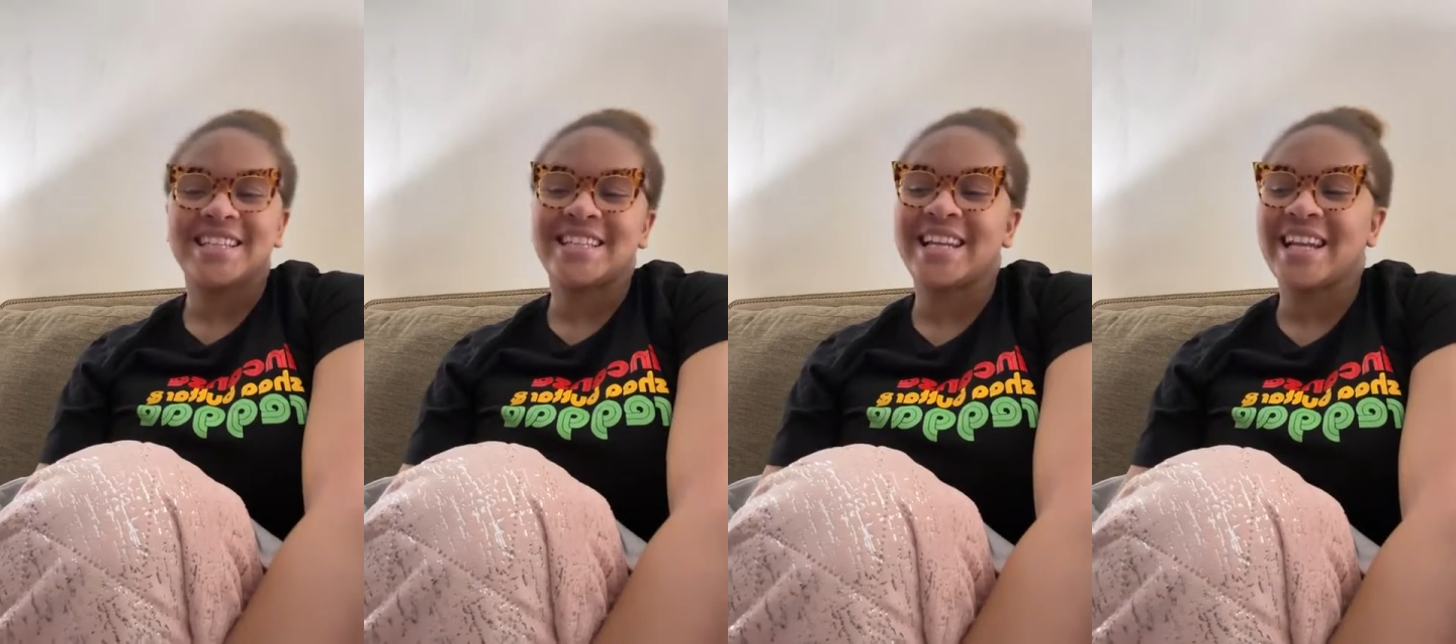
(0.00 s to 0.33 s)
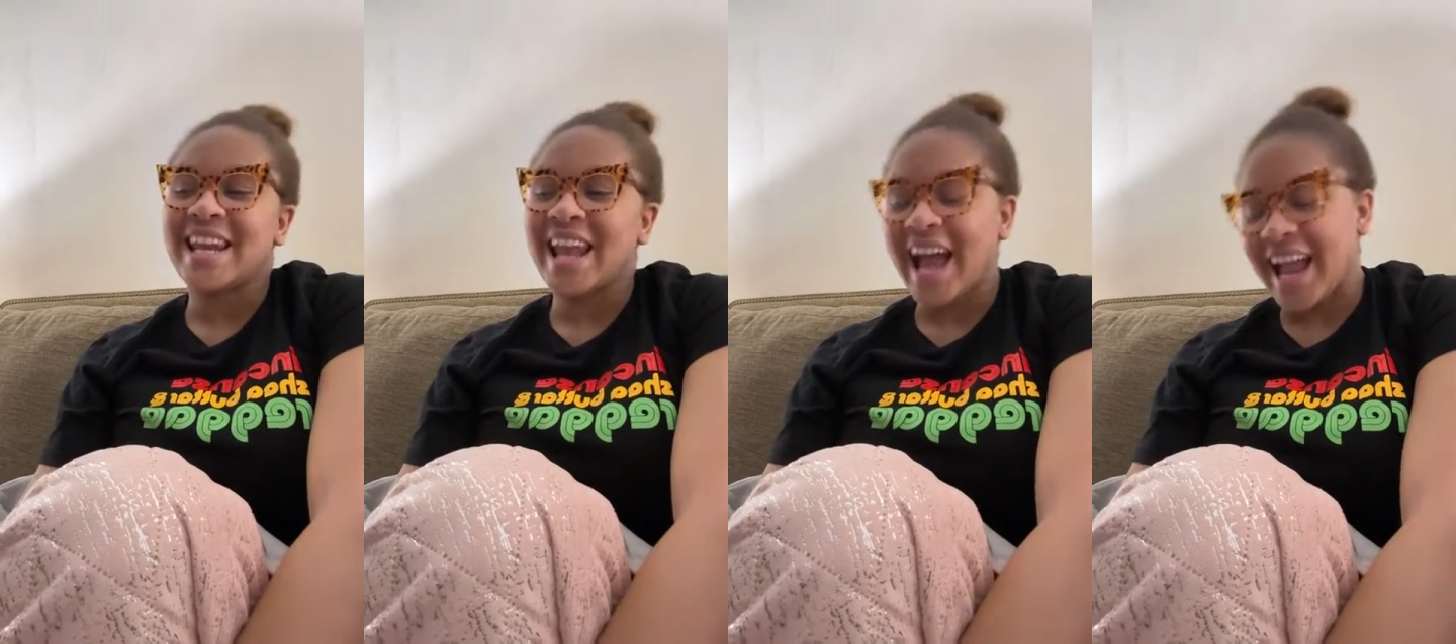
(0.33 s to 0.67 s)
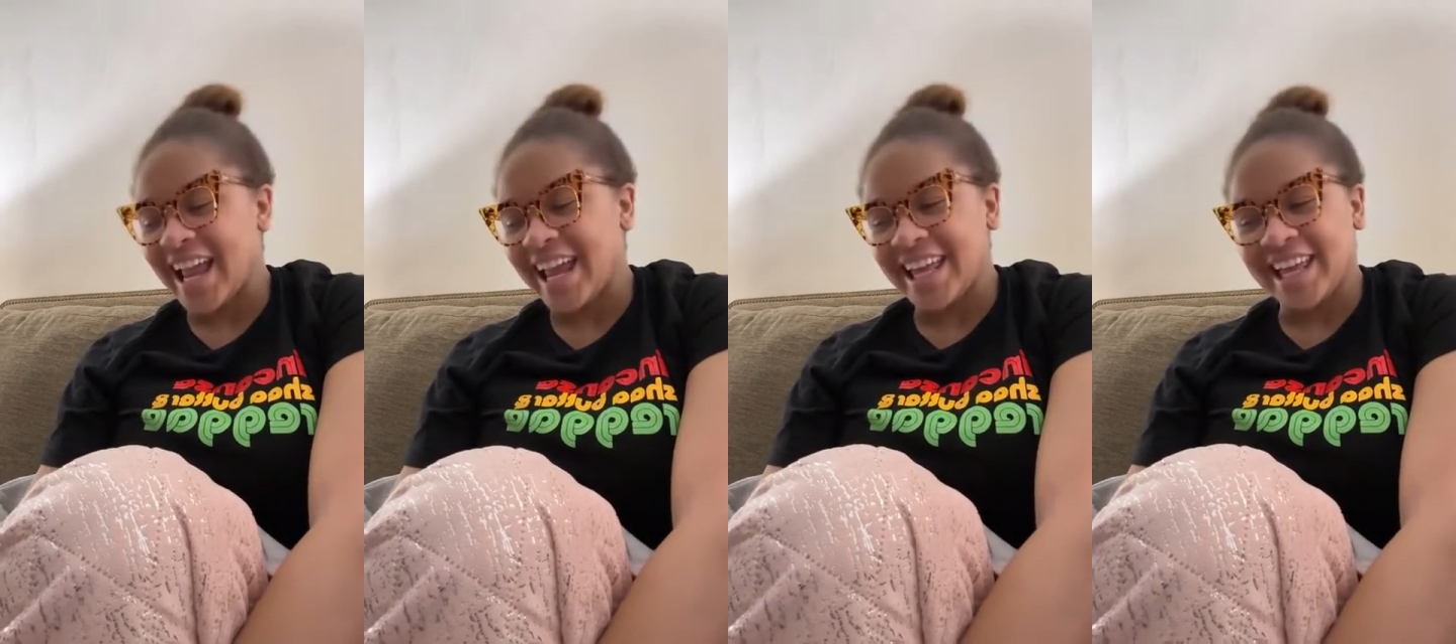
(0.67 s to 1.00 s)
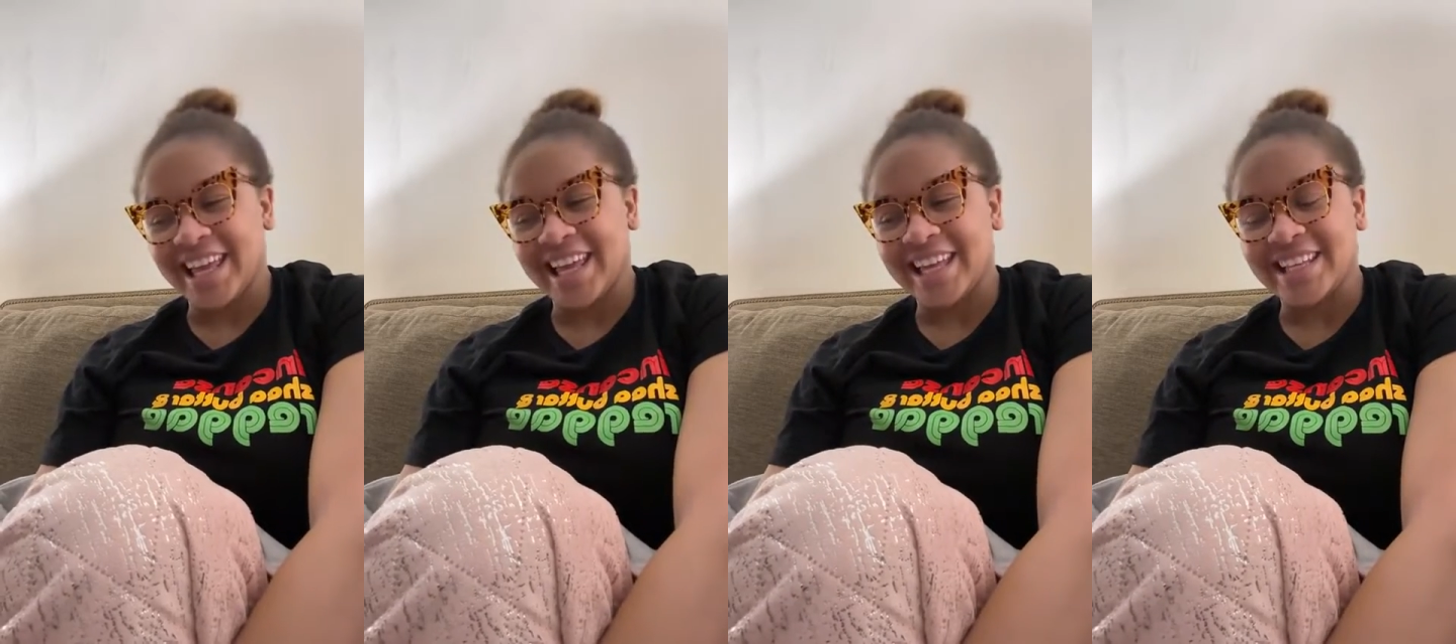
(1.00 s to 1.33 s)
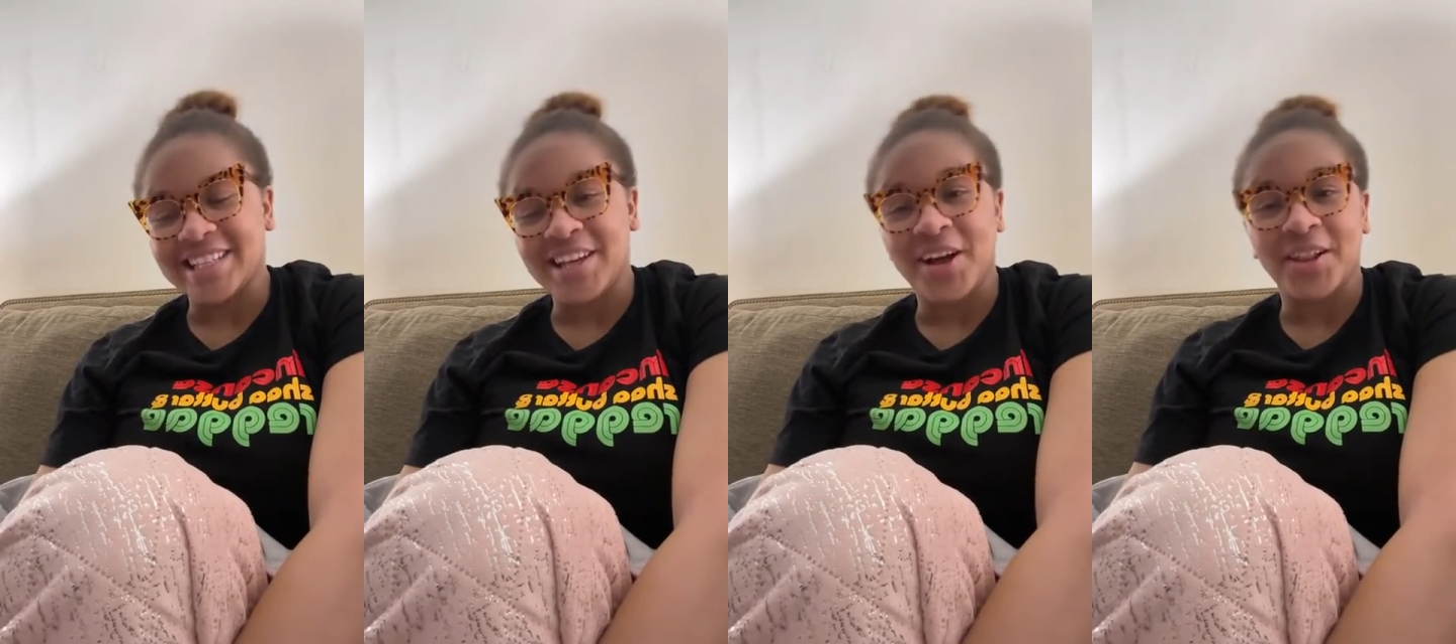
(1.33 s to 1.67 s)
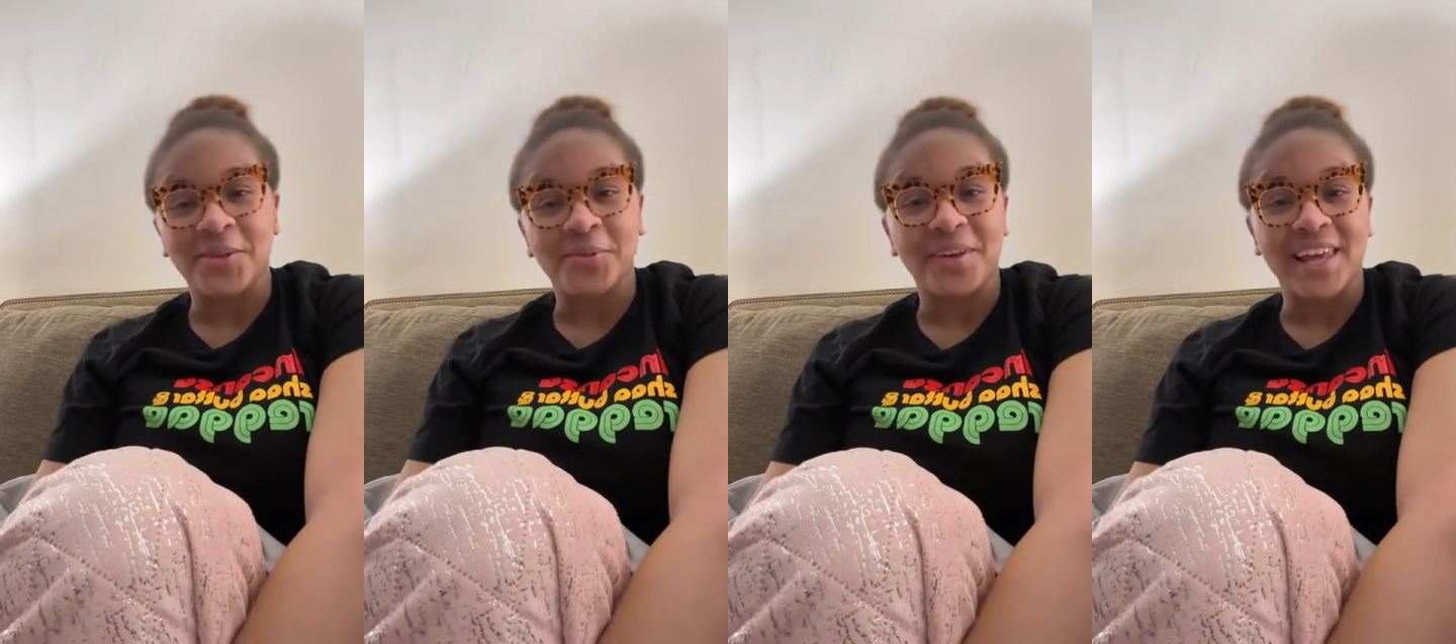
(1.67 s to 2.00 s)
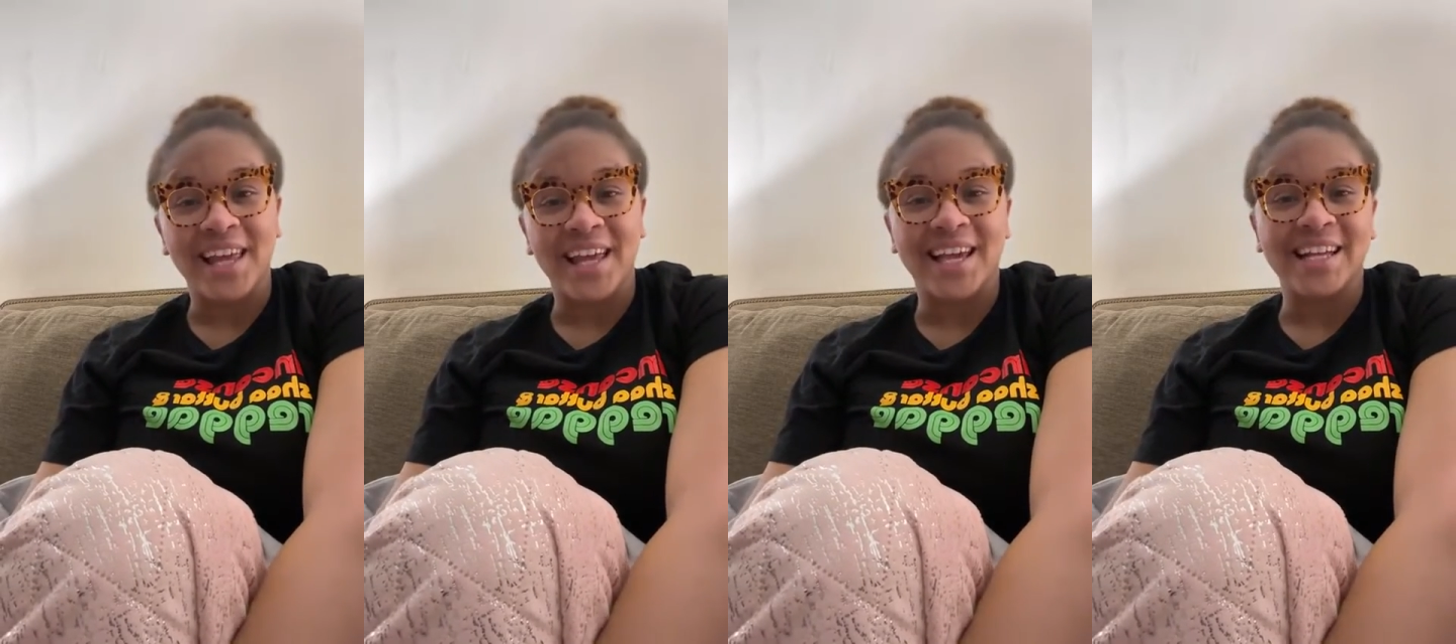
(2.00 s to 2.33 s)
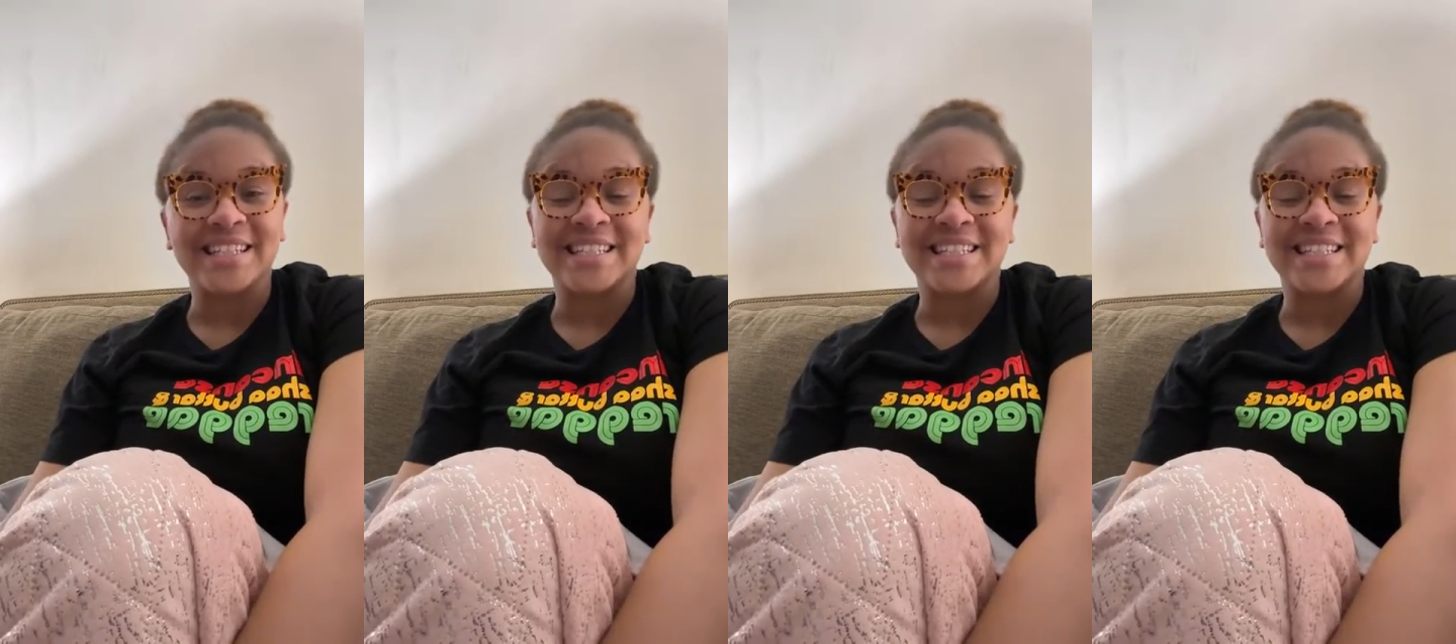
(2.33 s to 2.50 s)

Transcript: Tonight is Color Week